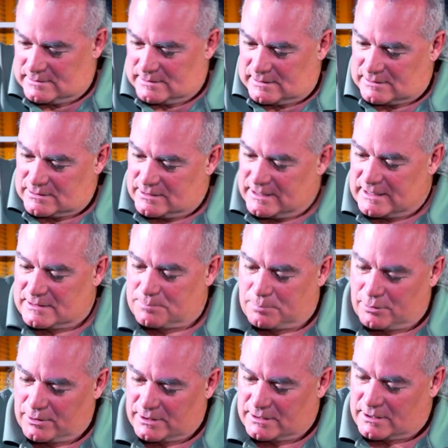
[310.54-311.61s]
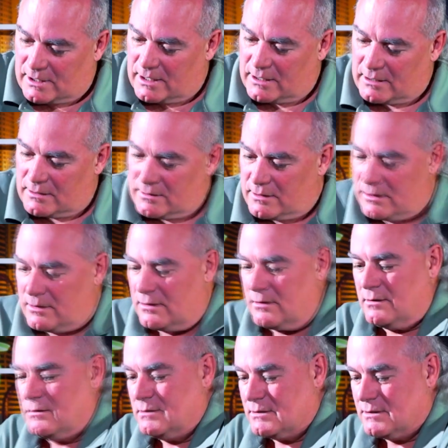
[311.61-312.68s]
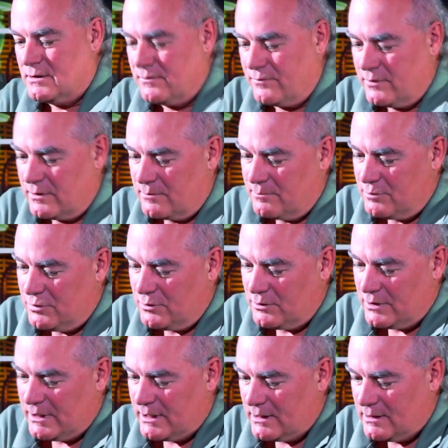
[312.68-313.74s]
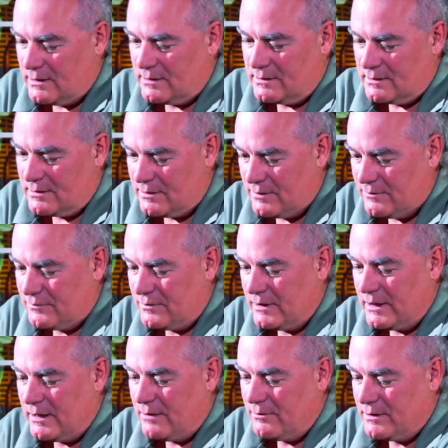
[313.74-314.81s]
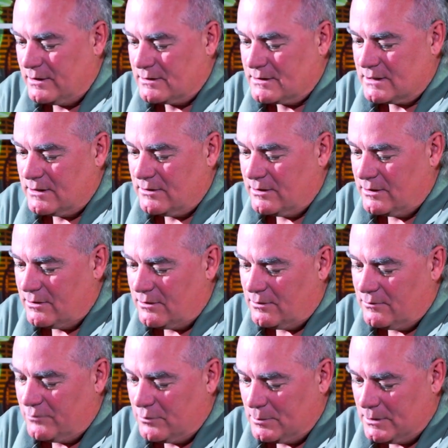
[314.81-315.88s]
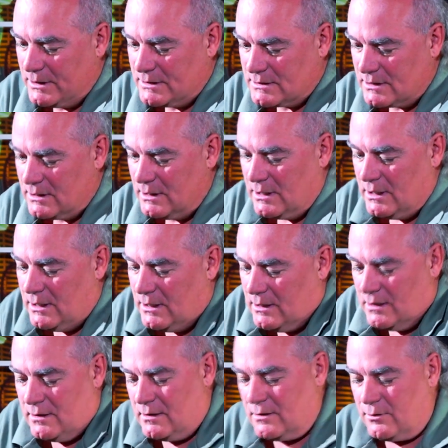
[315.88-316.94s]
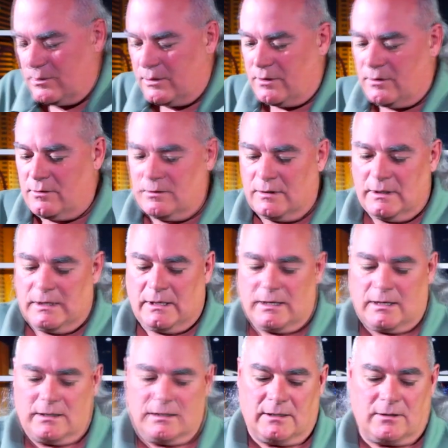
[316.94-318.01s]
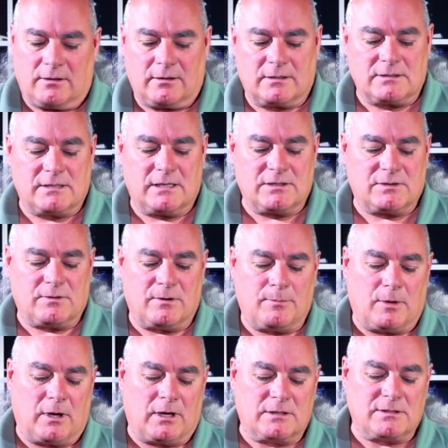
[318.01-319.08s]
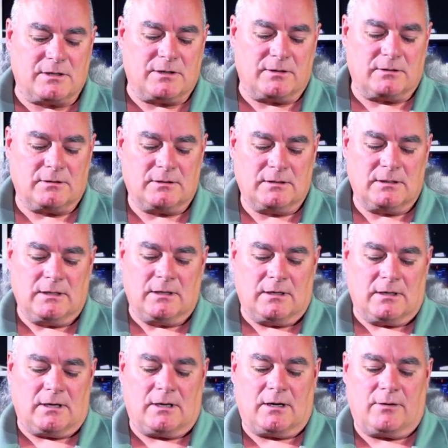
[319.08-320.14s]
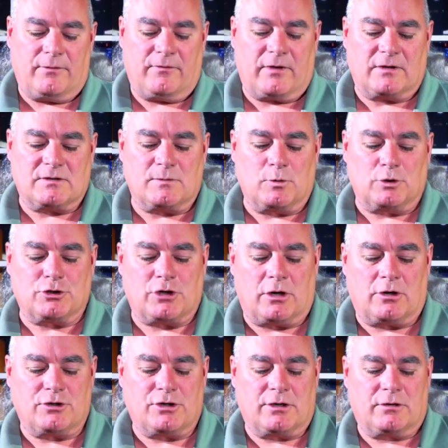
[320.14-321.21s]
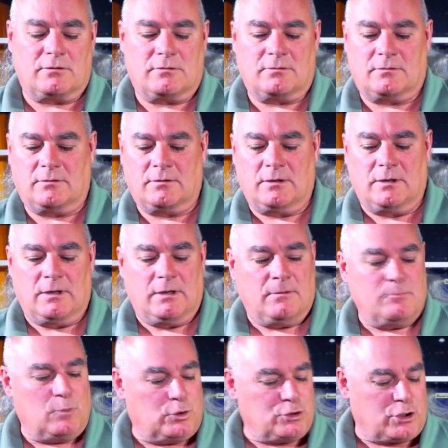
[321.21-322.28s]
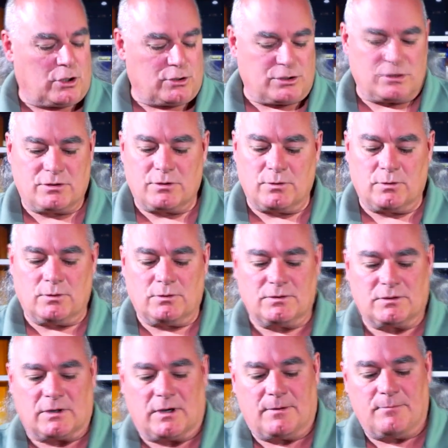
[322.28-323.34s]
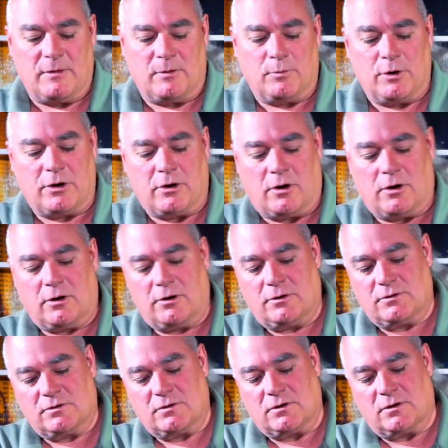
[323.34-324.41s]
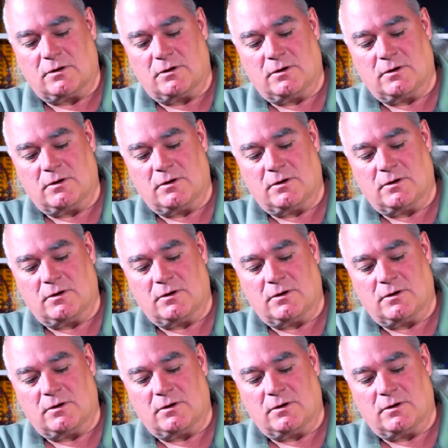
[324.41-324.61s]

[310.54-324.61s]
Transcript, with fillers: Gosh, that's pretty tight in there. Let's see if we can pull that carefully out without tearing it all over the place. There we go. And in our accessory box here, uh, we've got some more charging, more charging tools, uh, memory cards,